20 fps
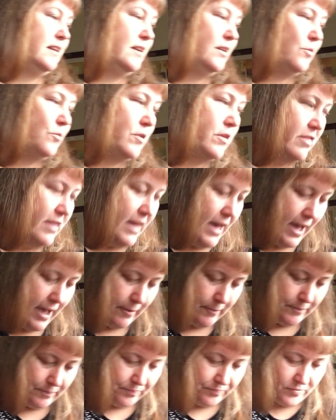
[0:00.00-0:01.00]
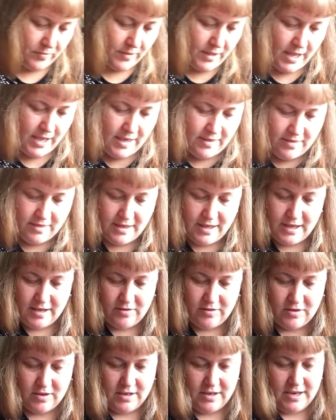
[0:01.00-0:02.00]
with that. And
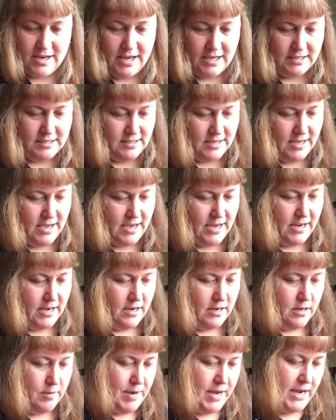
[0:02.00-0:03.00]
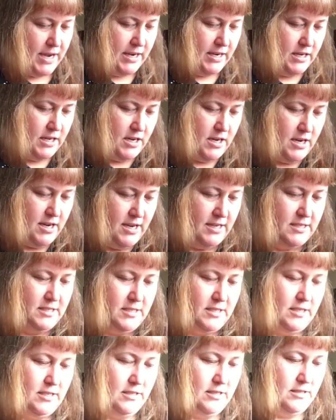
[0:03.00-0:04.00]
then the next item I got